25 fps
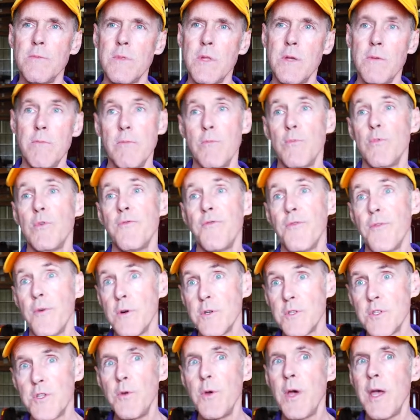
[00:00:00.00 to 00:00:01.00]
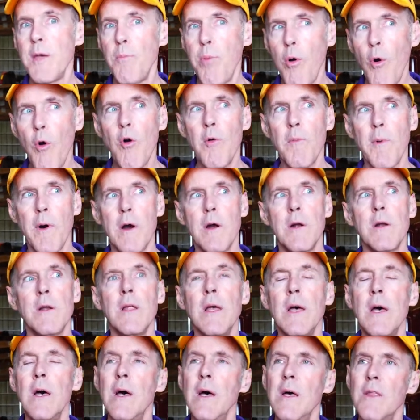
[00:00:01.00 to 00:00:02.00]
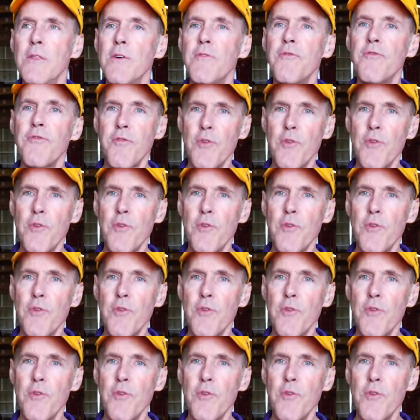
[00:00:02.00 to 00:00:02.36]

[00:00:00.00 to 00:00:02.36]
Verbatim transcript: are, that refer to a pole barn. The